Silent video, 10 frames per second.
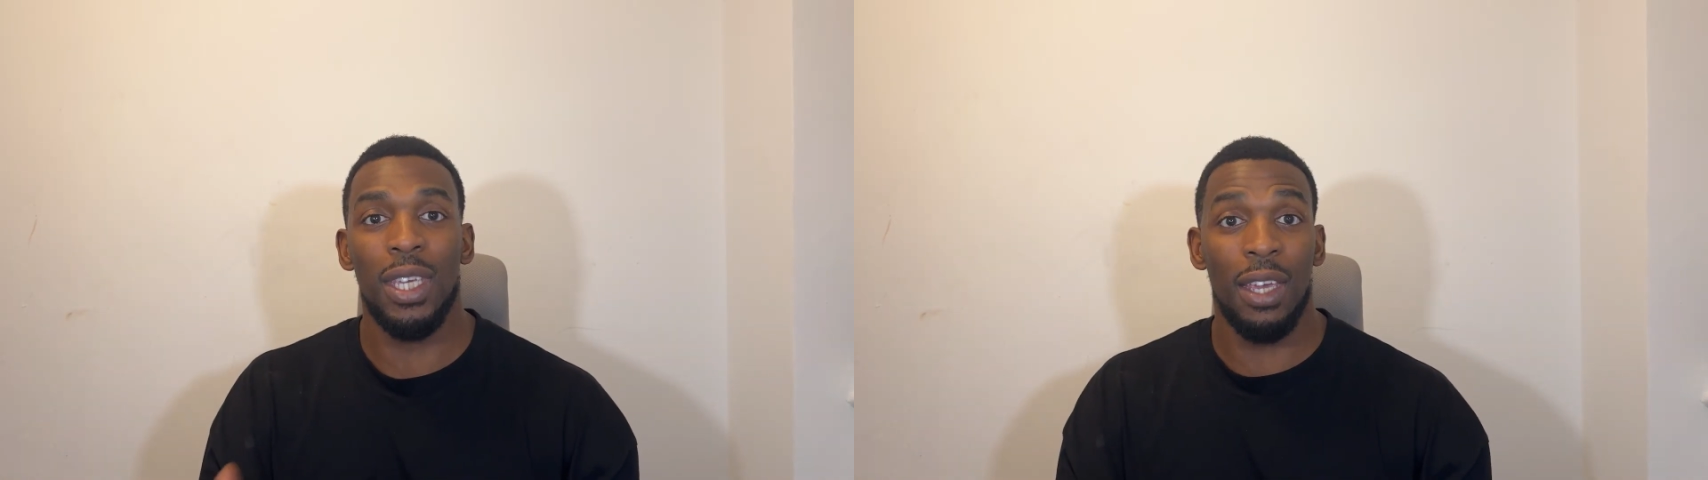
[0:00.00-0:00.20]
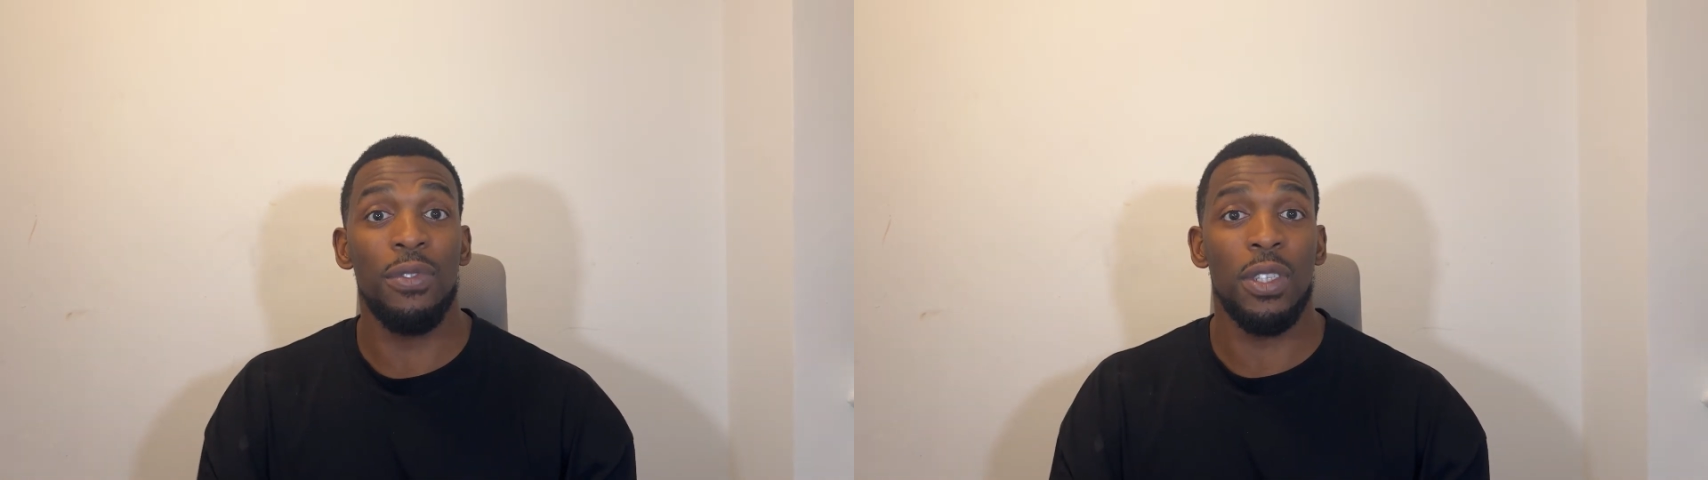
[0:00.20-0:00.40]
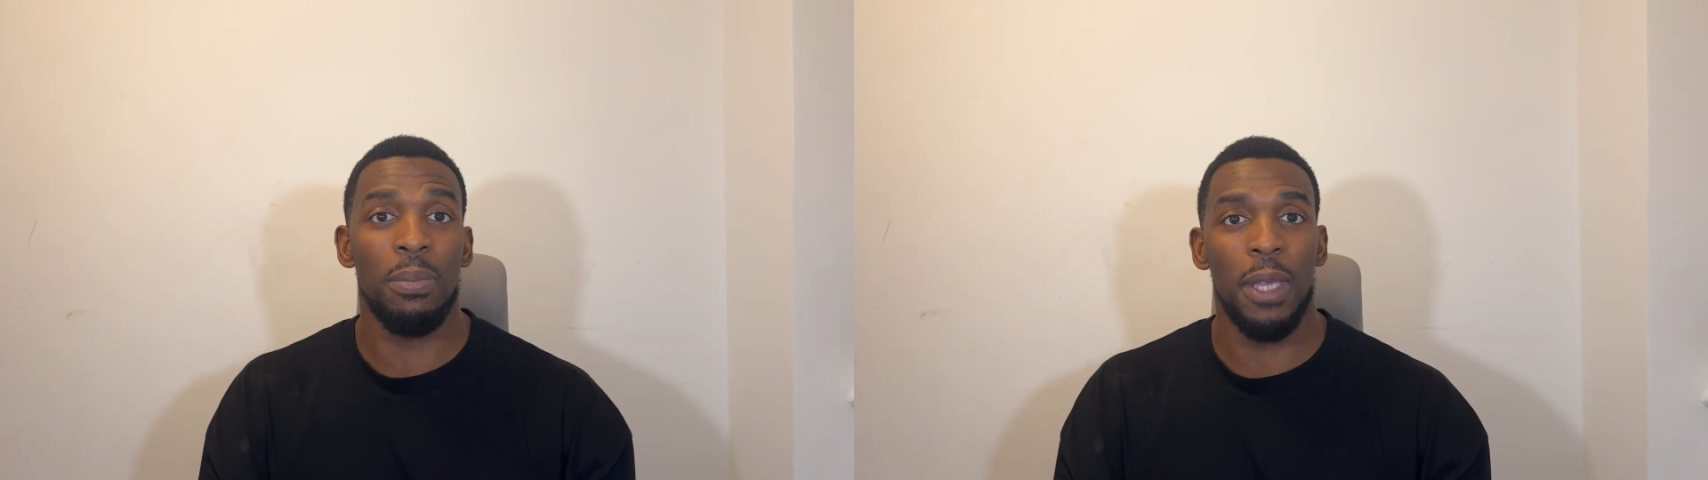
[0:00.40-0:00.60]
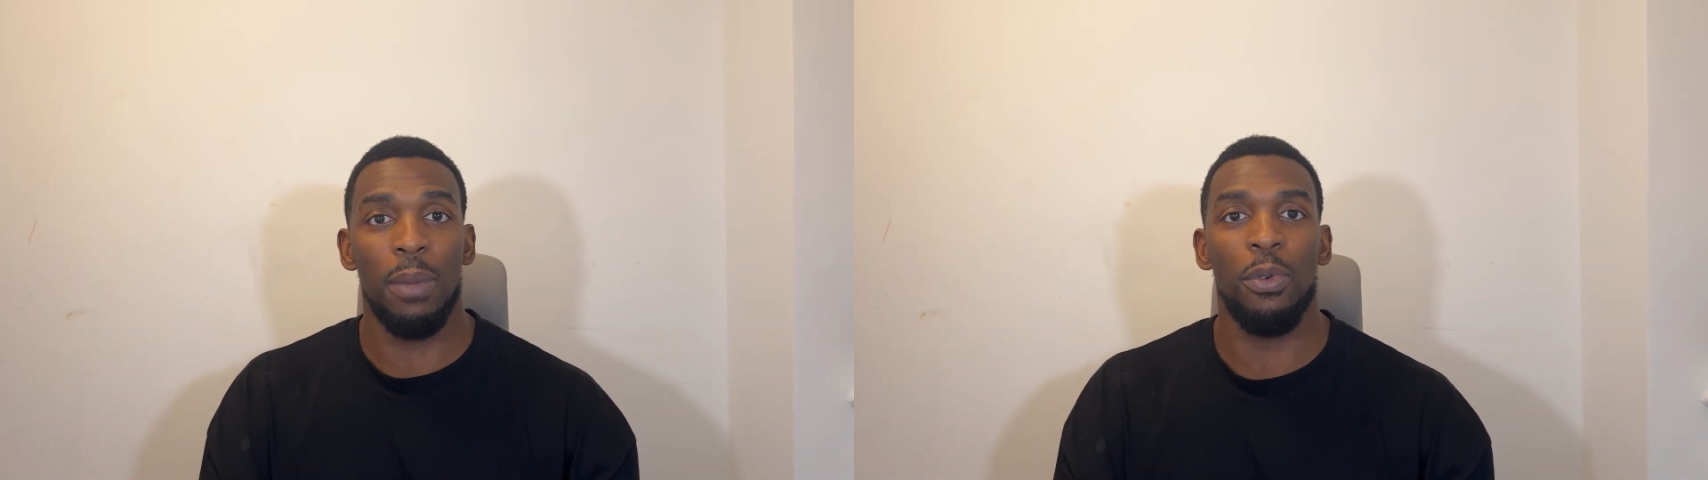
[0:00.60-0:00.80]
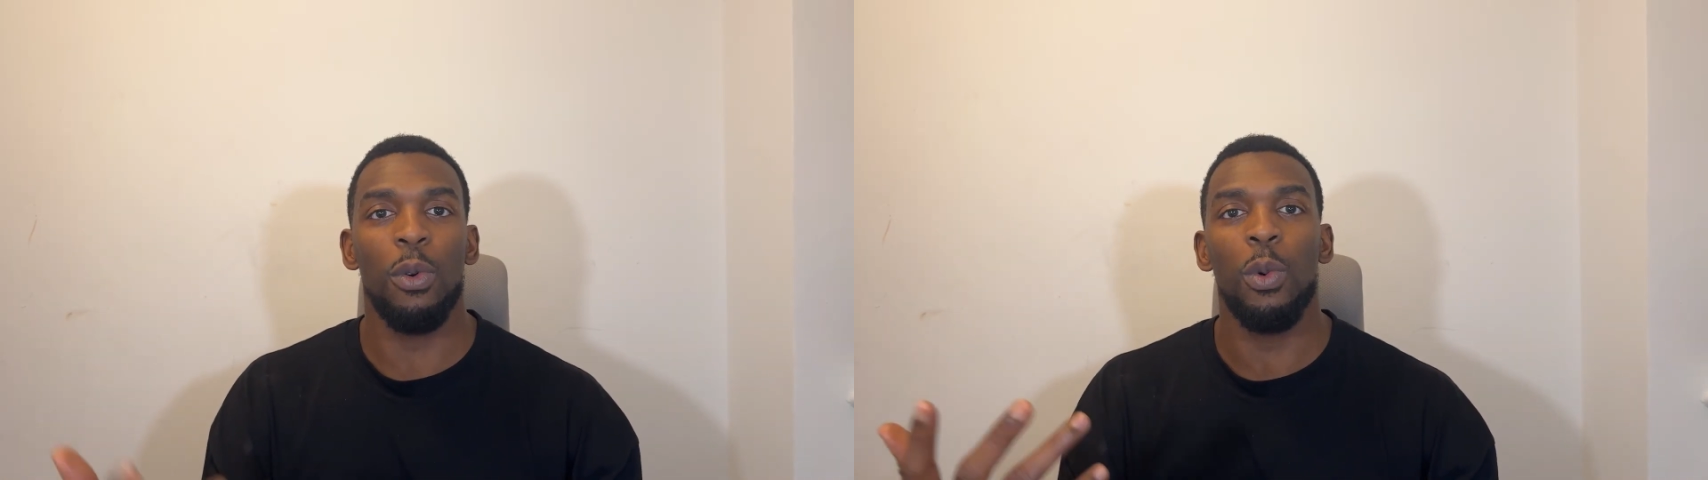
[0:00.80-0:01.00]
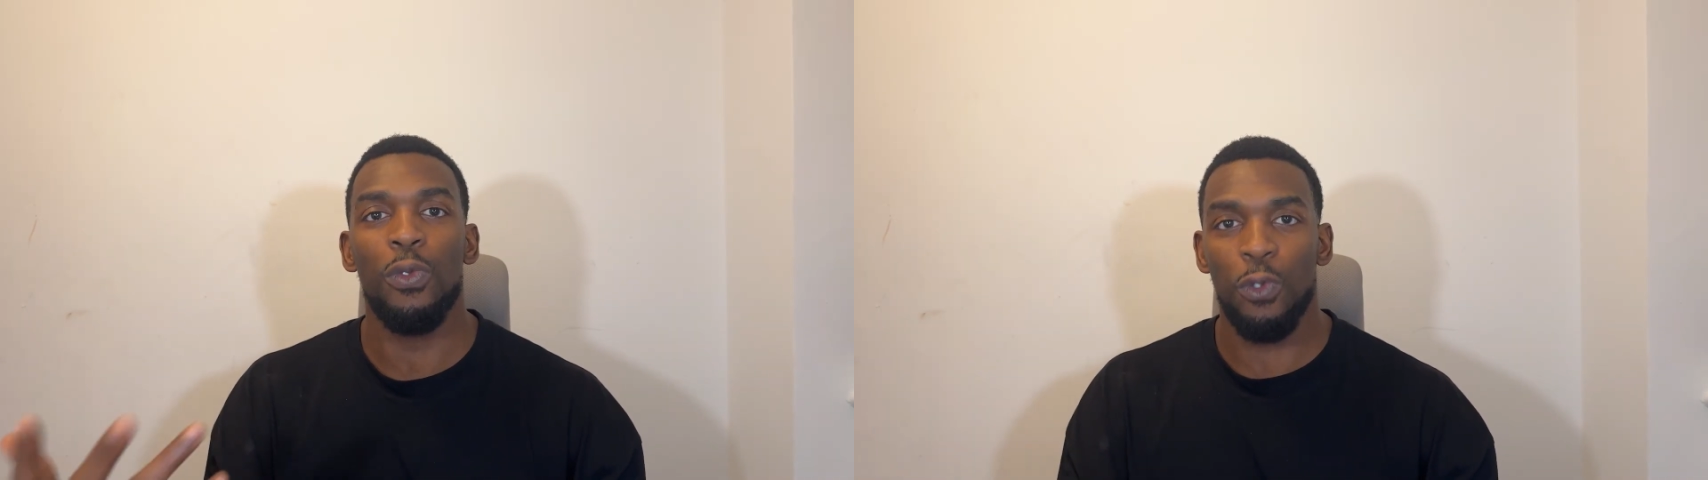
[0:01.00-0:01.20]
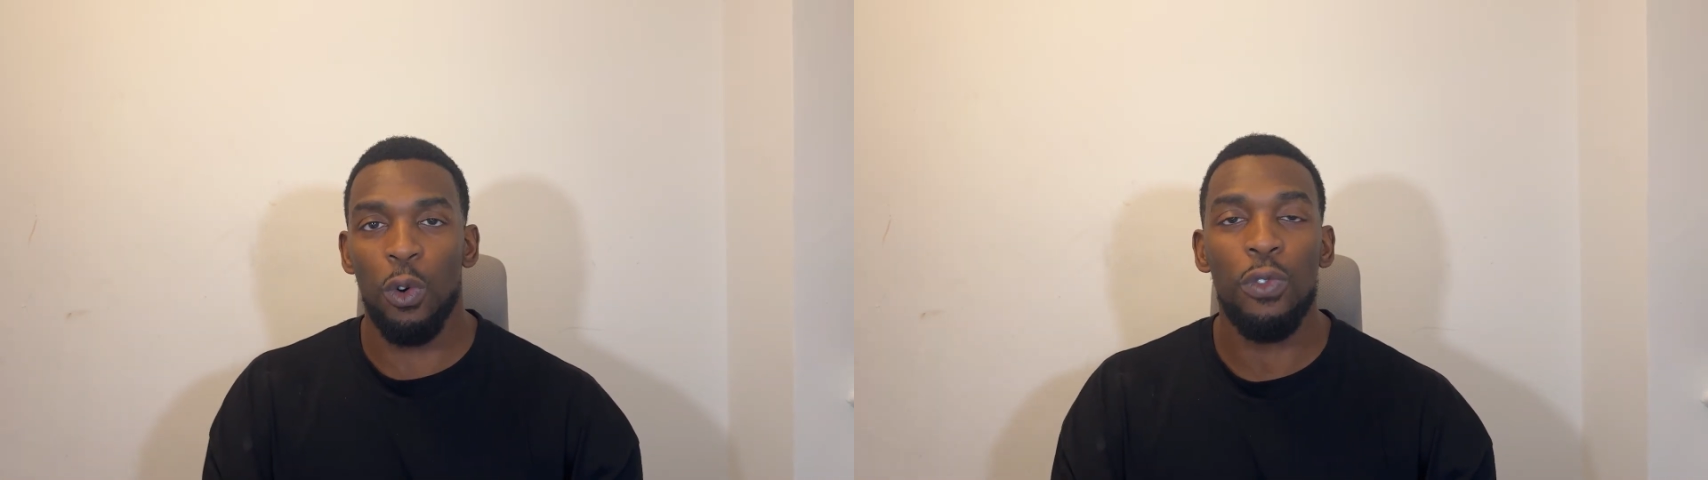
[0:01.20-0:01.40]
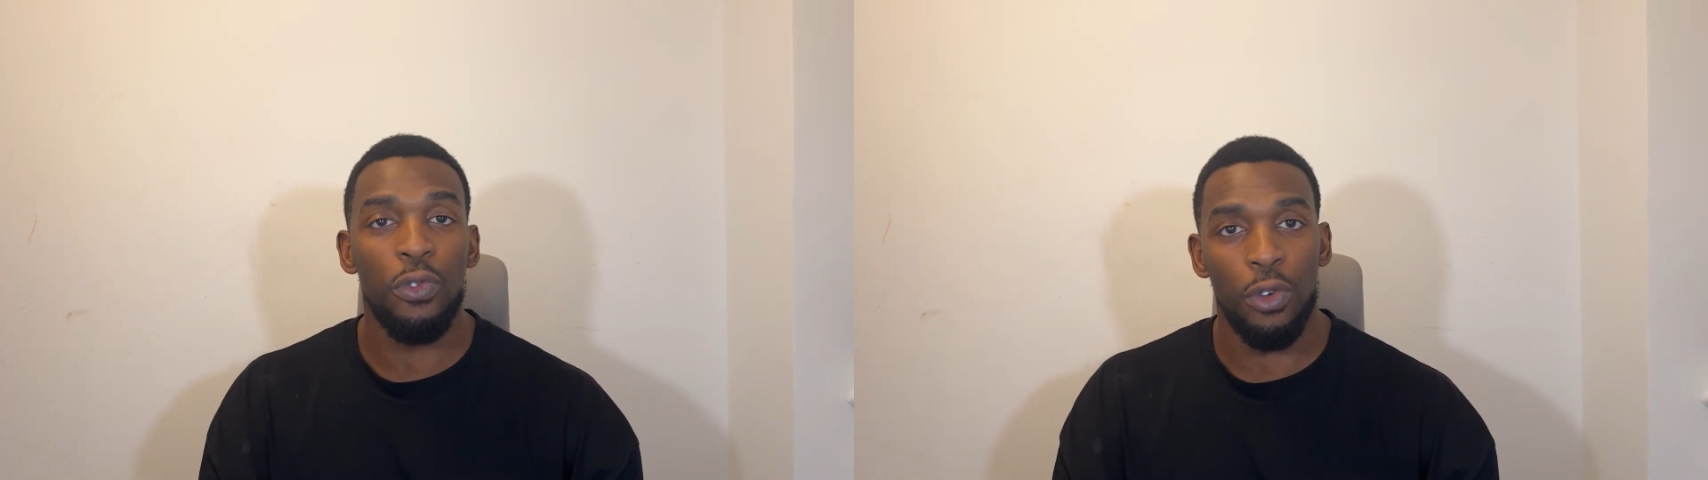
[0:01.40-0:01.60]
give to people
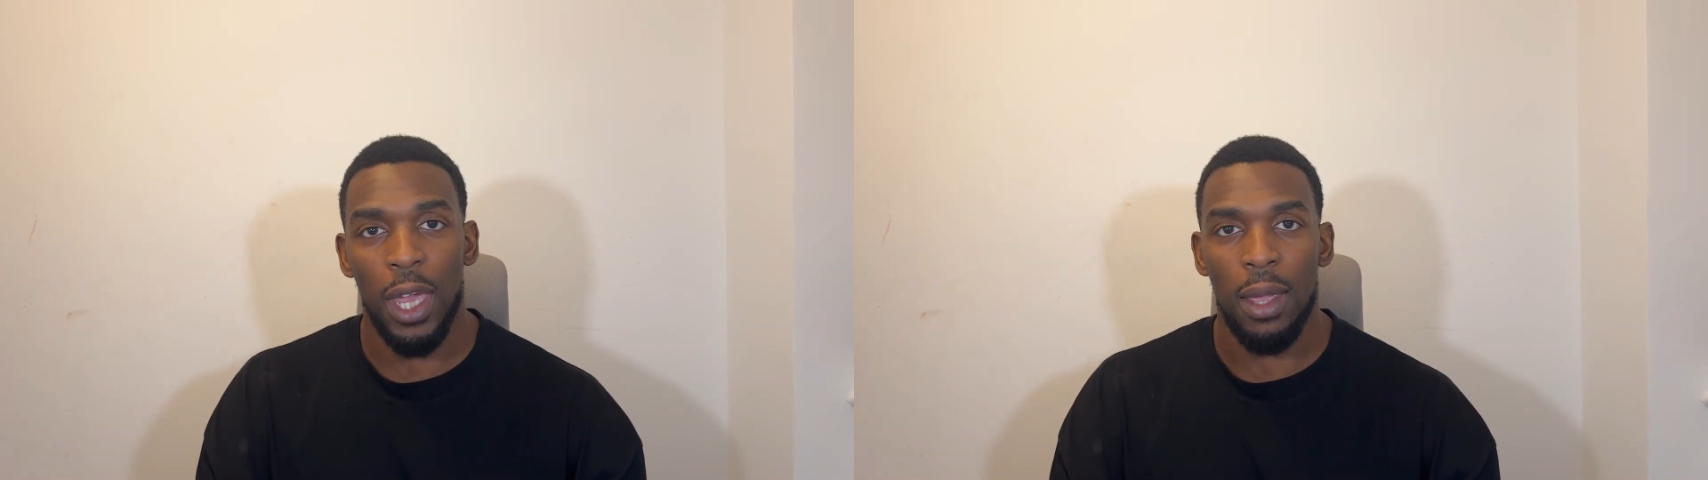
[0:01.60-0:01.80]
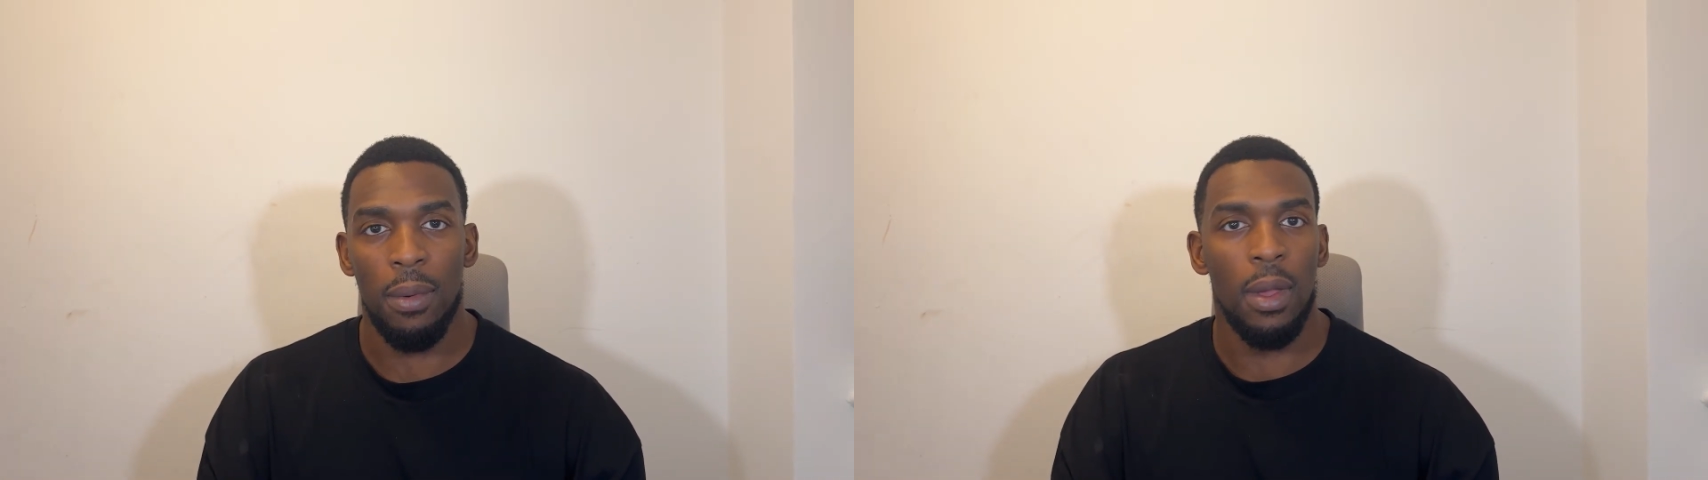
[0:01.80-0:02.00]
for free.